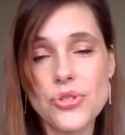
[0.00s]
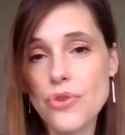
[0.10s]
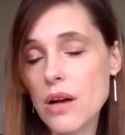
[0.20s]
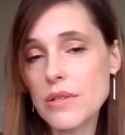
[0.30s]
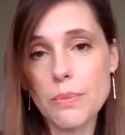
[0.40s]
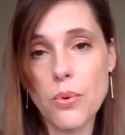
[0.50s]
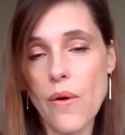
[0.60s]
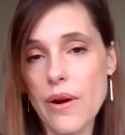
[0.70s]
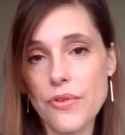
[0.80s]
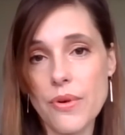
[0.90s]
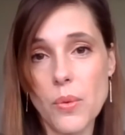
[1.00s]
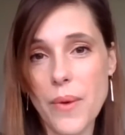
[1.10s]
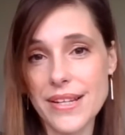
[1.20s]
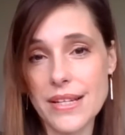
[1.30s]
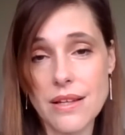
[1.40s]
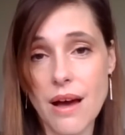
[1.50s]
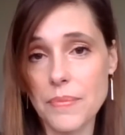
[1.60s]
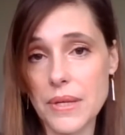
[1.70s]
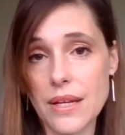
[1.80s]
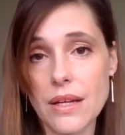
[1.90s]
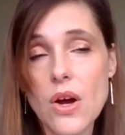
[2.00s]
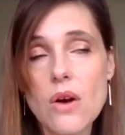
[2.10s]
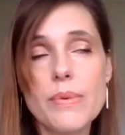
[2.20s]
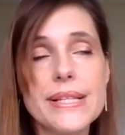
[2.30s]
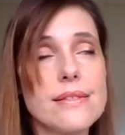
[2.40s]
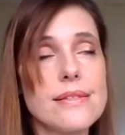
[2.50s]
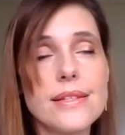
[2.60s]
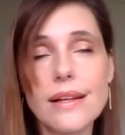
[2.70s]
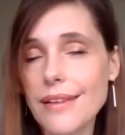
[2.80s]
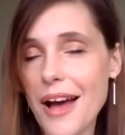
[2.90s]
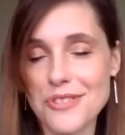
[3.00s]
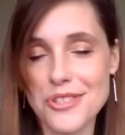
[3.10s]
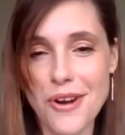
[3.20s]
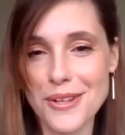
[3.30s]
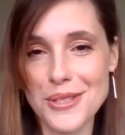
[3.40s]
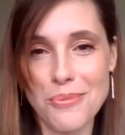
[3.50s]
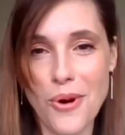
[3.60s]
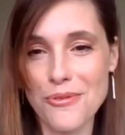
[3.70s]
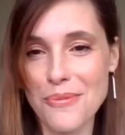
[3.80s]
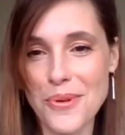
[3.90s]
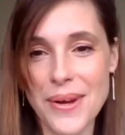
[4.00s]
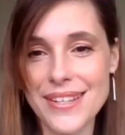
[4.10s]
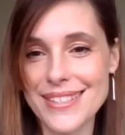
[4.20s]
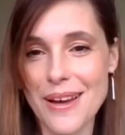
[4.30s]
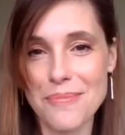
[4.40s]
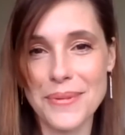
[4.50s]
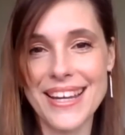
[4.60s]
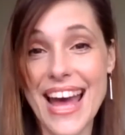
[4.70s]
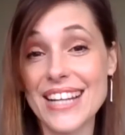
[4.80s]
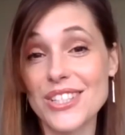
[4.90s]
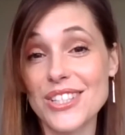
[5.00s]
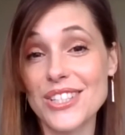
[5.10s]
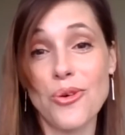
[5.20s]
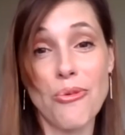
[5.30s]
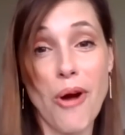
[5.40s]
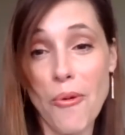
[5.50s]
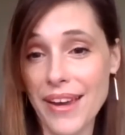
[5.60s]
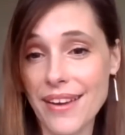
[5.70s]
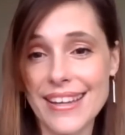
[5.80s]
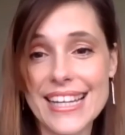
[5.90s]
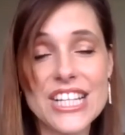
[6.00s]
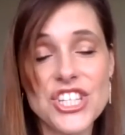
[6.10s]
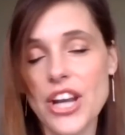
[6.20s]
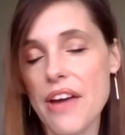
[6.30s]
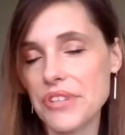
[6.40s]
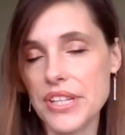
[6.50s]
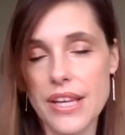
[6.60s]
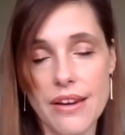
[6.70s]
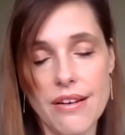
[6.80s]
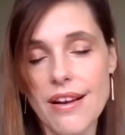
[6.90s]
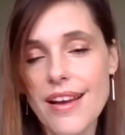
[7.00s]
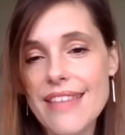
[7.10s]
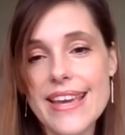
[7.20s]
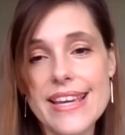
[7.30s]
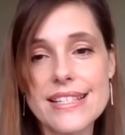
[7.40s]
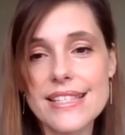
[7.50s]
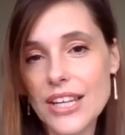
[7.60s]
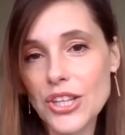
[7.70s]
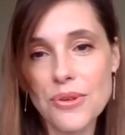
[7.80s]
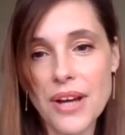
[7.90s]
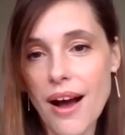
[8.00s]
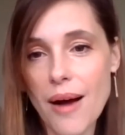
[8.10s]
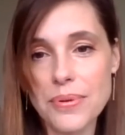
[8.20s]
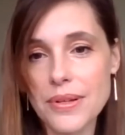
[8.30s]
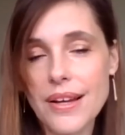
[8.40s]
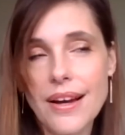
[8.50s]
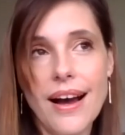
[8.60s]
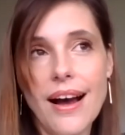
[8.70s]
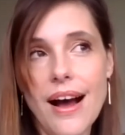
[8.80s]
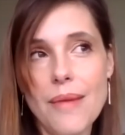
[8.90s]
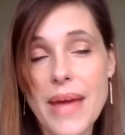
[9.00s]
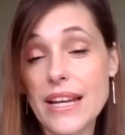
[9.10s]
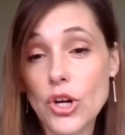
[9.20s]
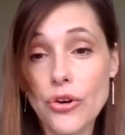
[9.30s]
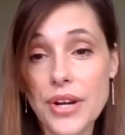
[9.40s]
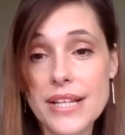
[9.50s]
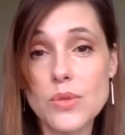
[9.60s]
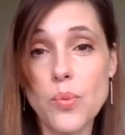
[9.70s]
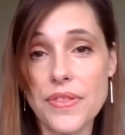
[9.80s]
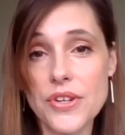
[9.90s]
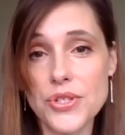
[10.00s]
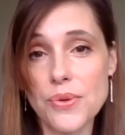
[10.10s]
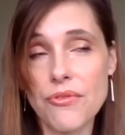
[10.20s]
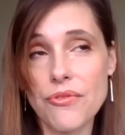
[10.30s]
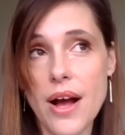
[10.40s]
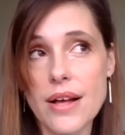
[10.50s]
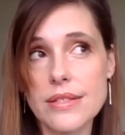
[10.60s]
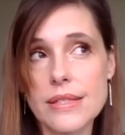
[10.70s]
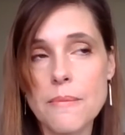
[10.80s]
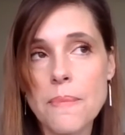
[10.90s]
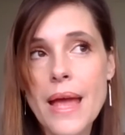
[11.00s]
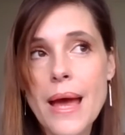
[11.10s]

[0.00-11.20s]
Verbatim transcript: of strong support from the Wendy's company. We still have strong support from the Wendy's company, and it's growing each and every year. They continue to up um, and increase what they're doing for us.